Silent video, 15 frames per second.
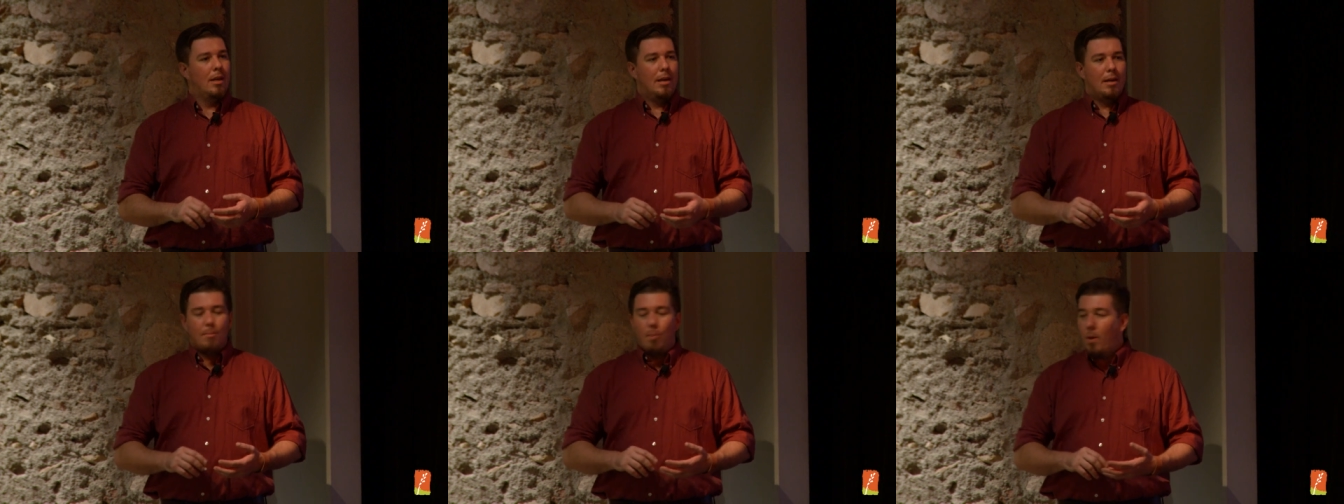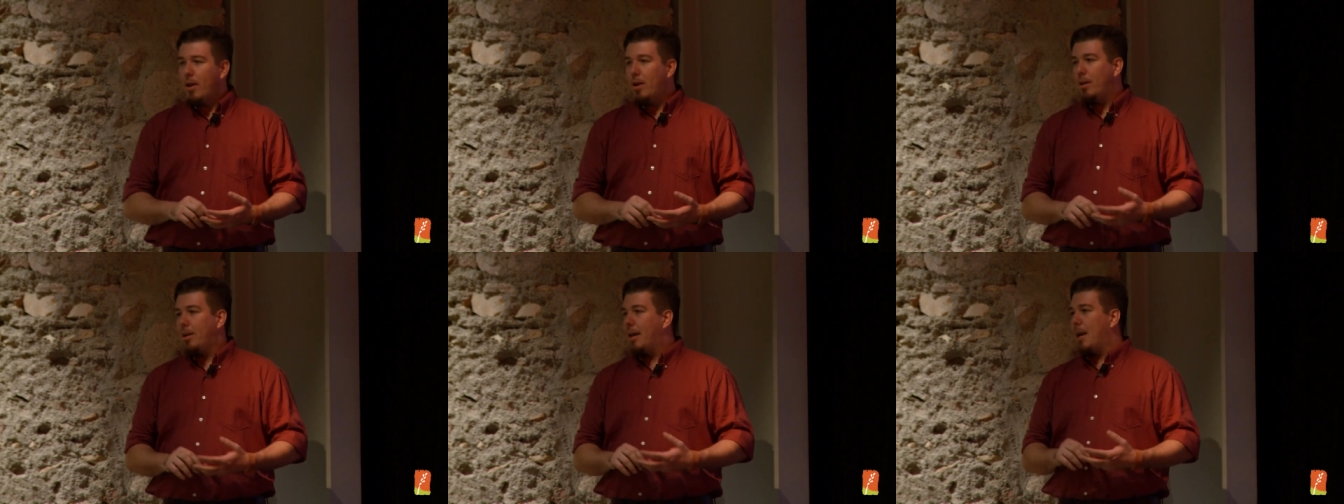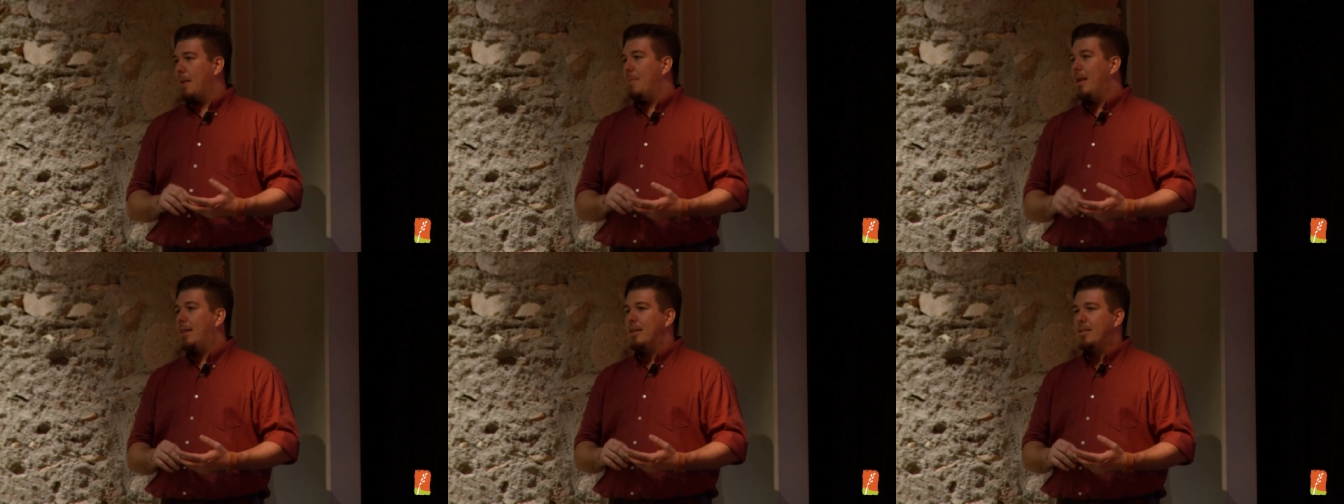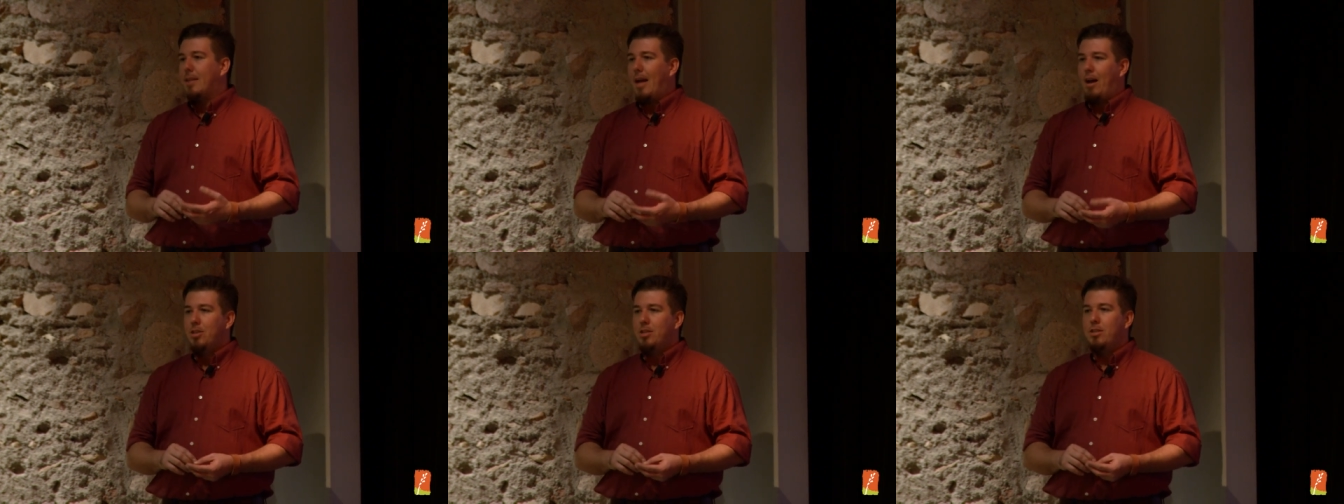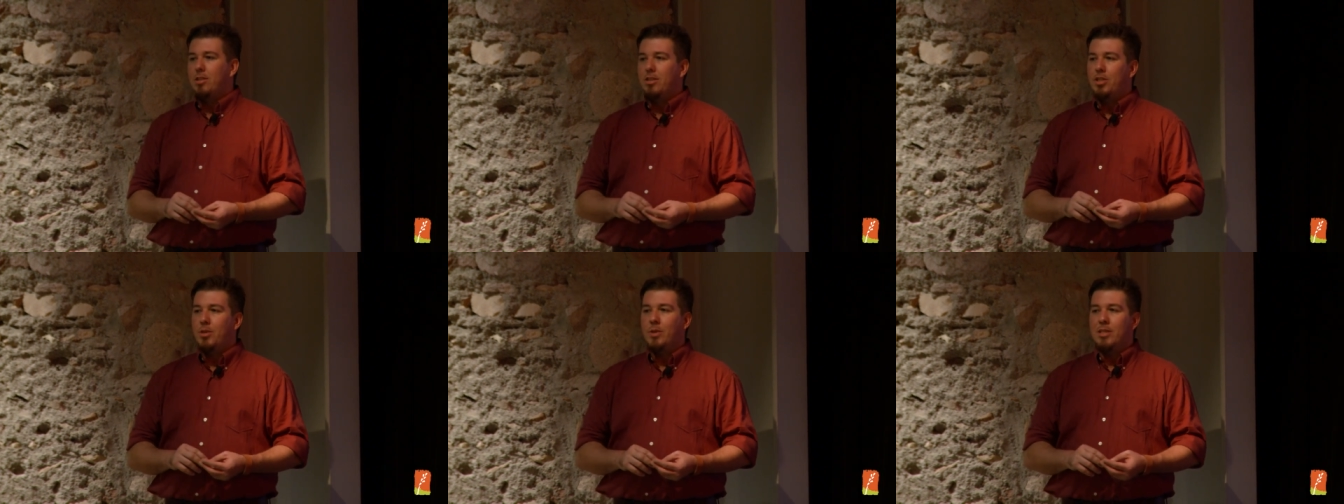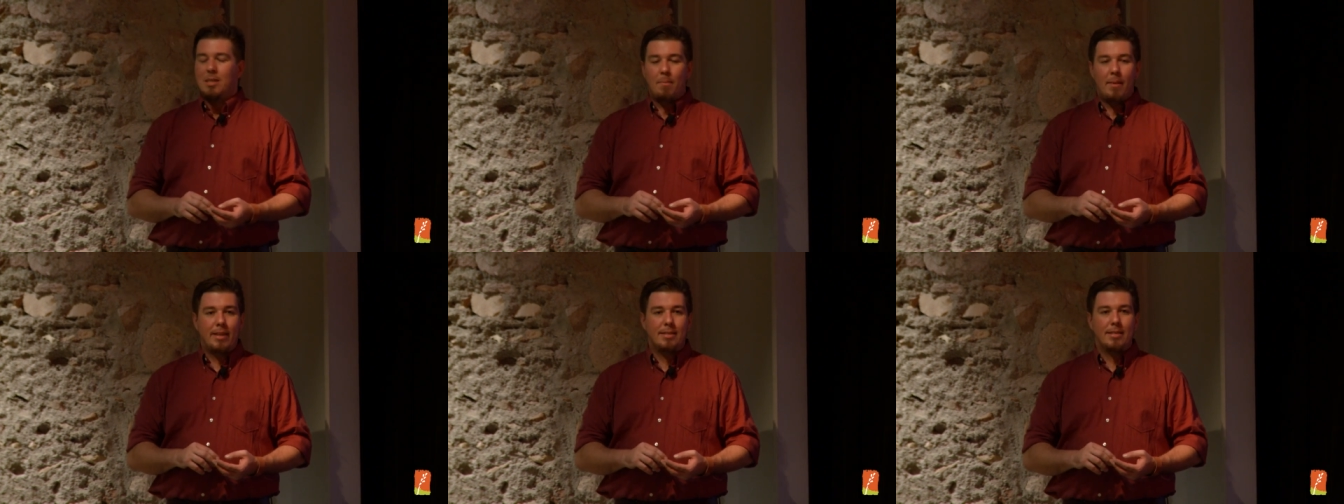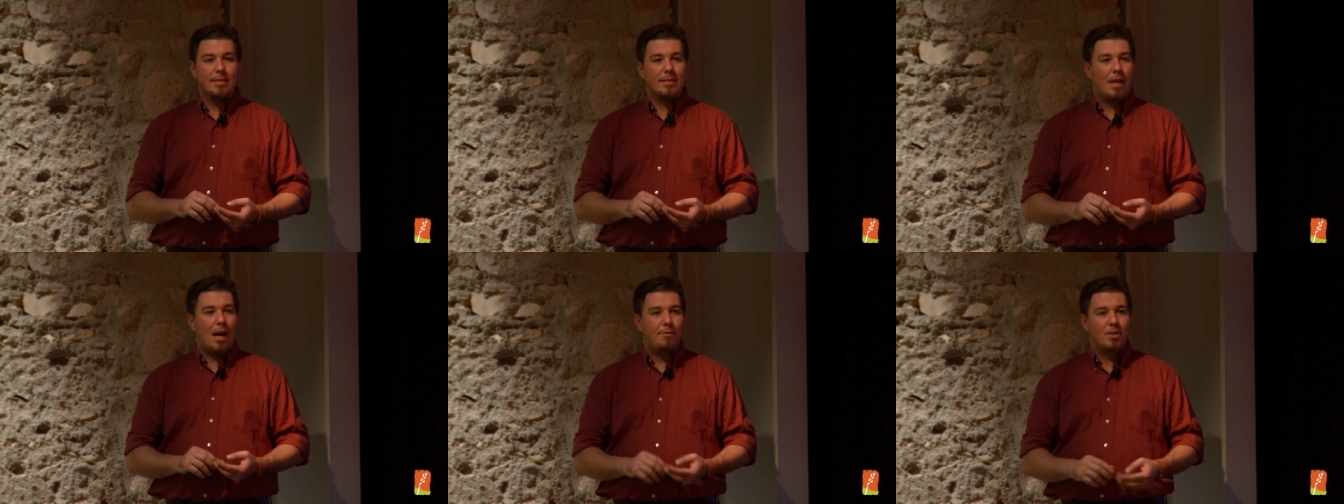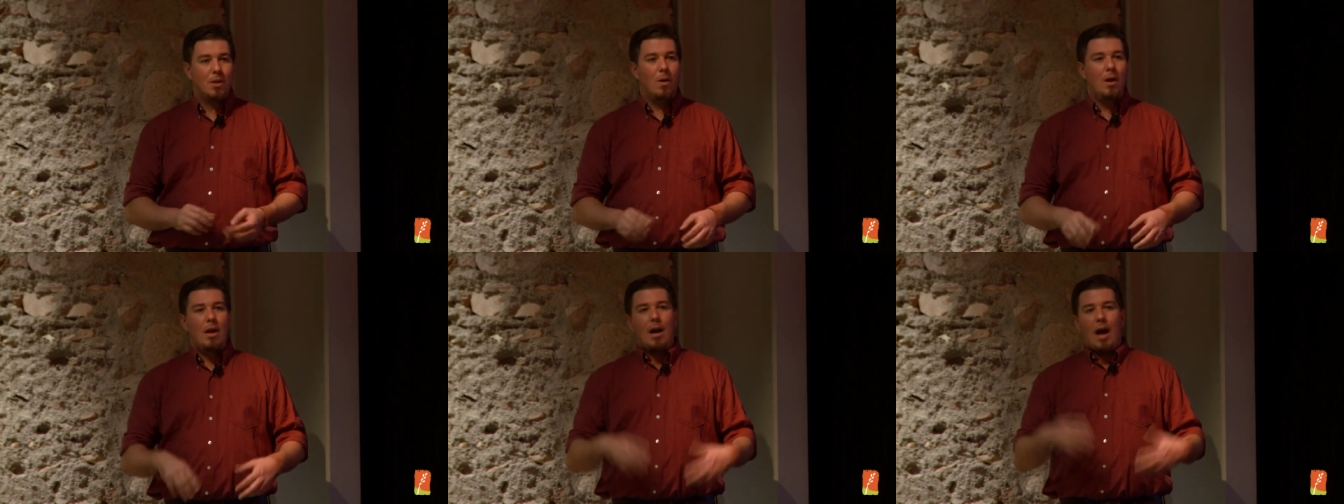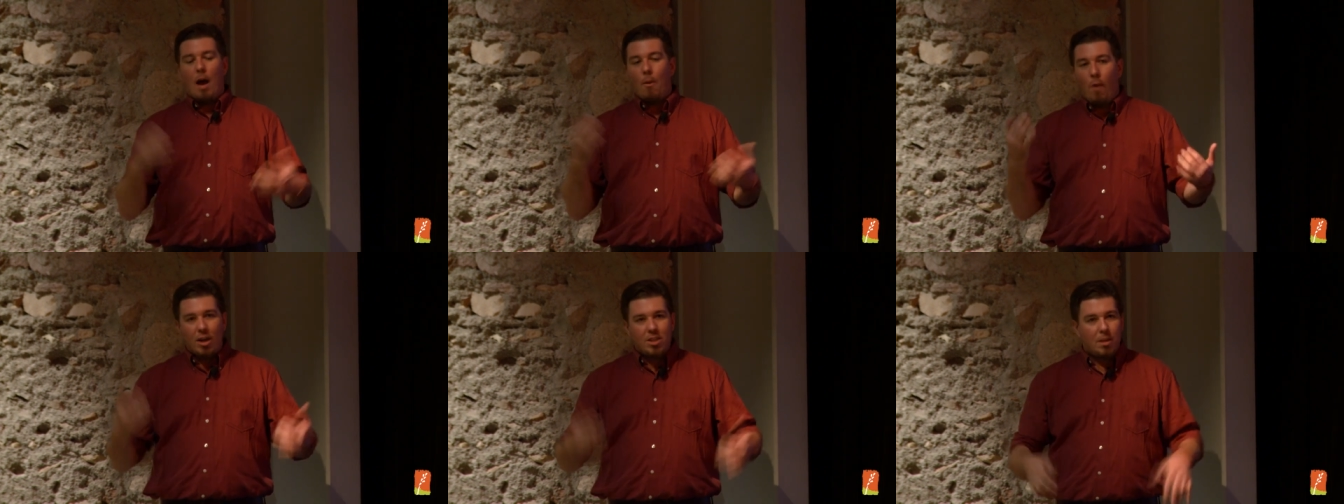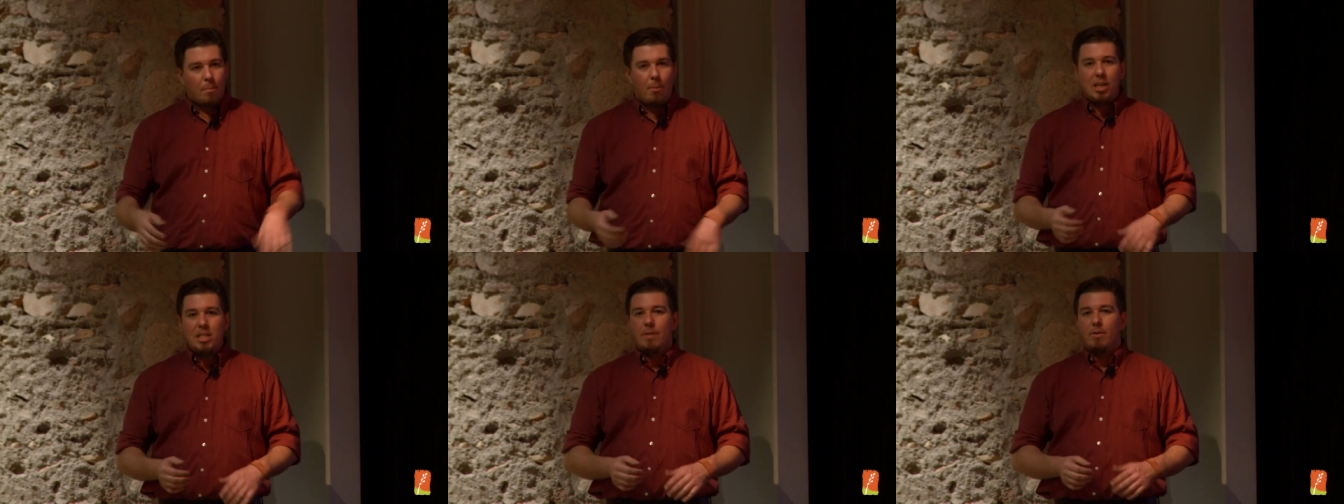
boy, you have gotta meet this gal. She's just doing some amazing stuff. So I watched a bunch of her